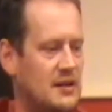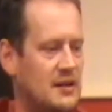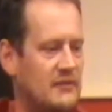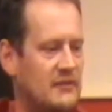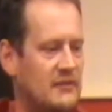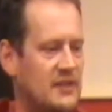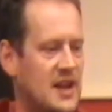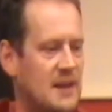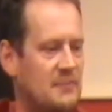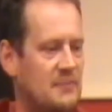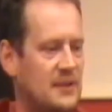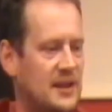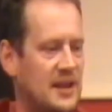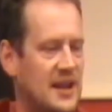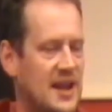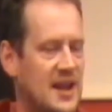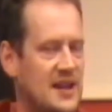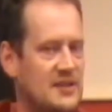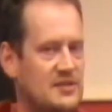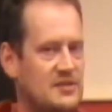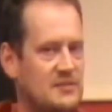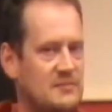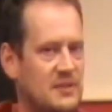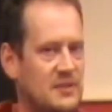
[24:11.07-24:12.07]

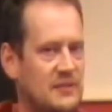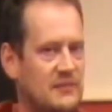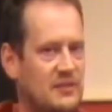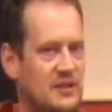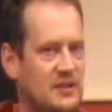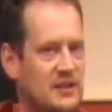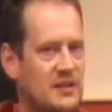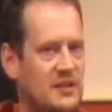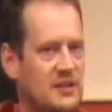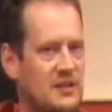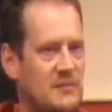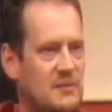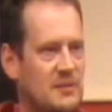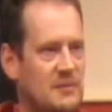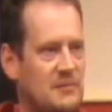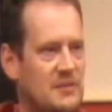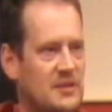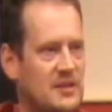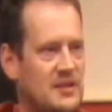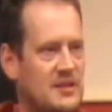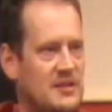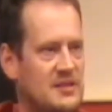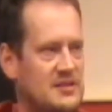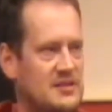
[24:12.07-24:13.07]
application before you come up
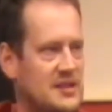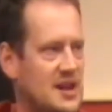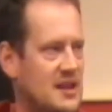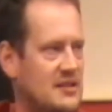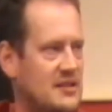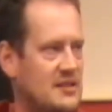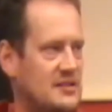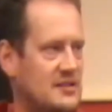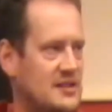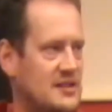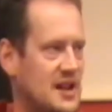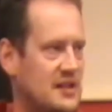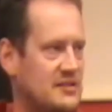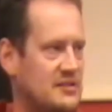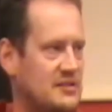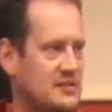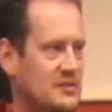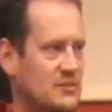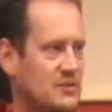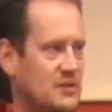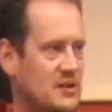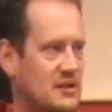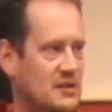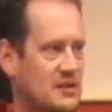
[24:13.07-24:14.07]
with a design that's actually
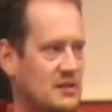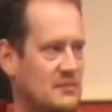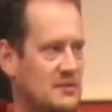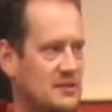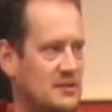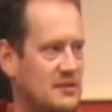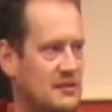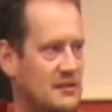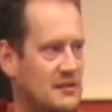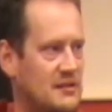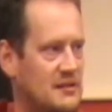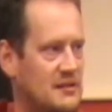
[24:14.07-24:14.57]
workable.